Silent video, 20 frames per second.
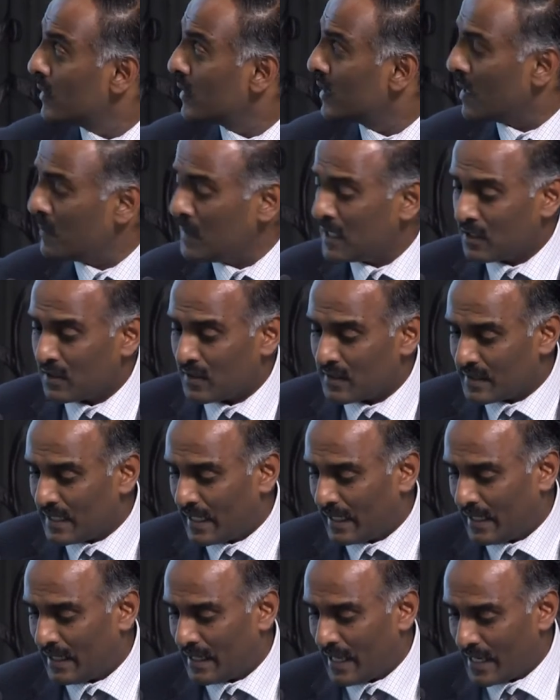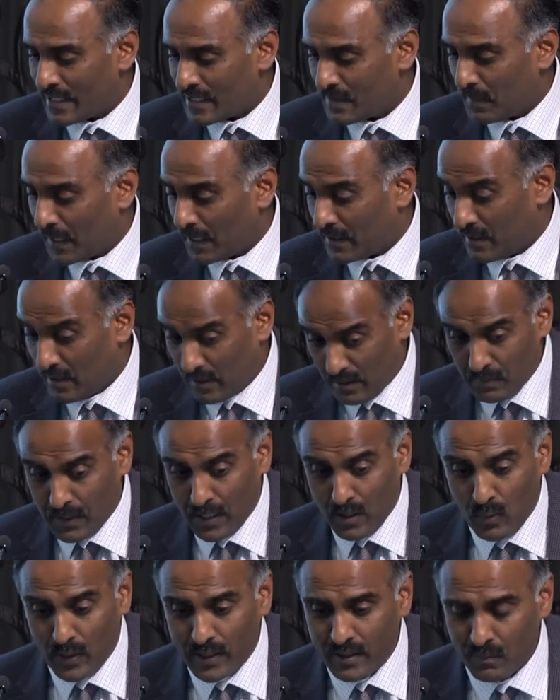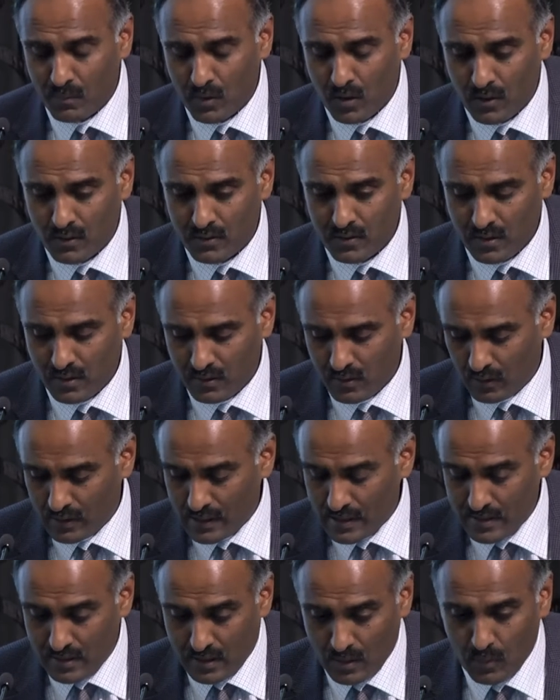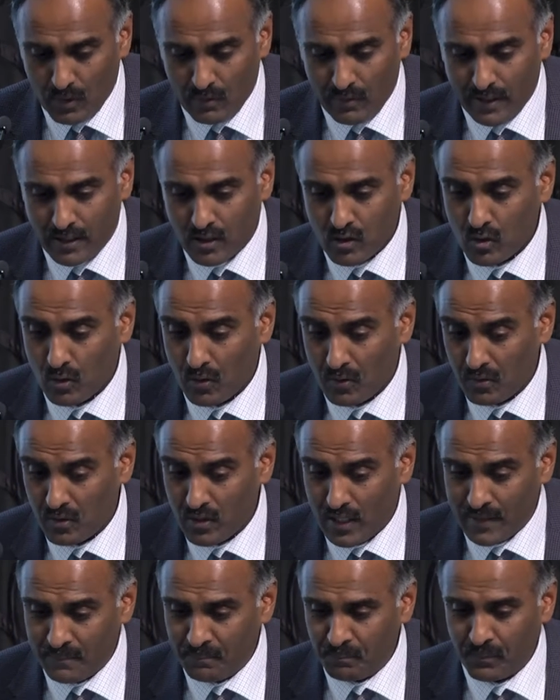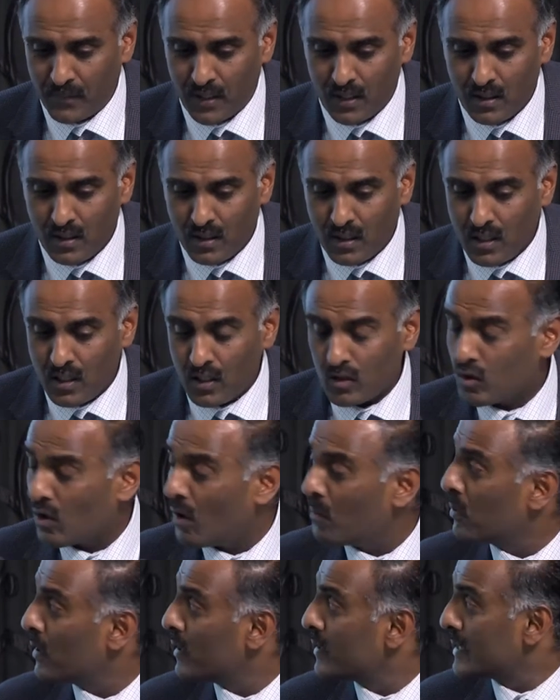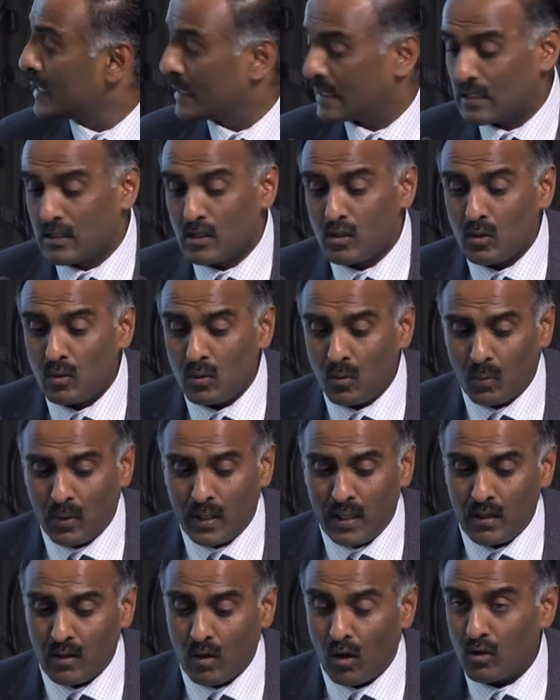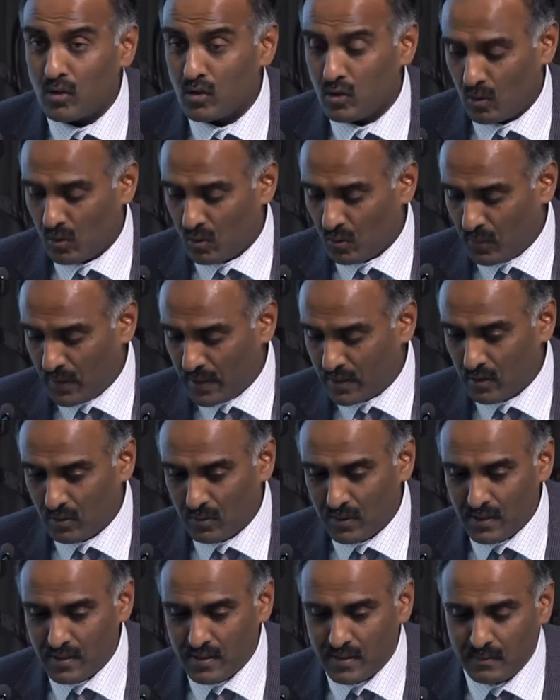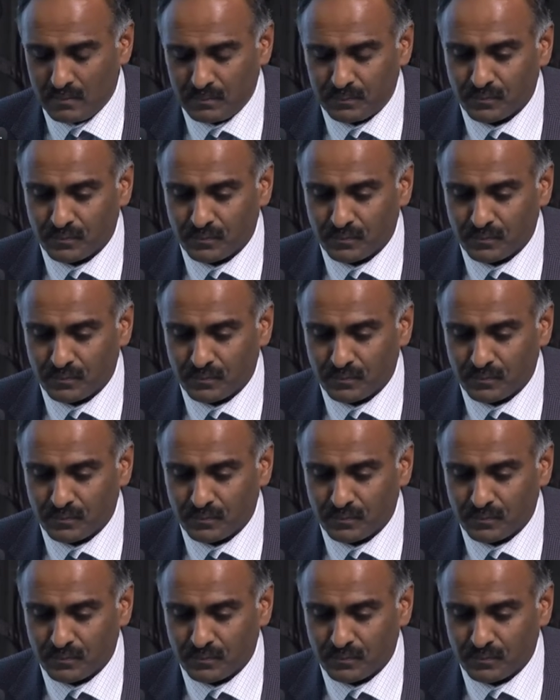Coming to the second aspect, and I'll be quick, I'm cognizant that we're running short on time. Thrombolysis, do we or don't we do this?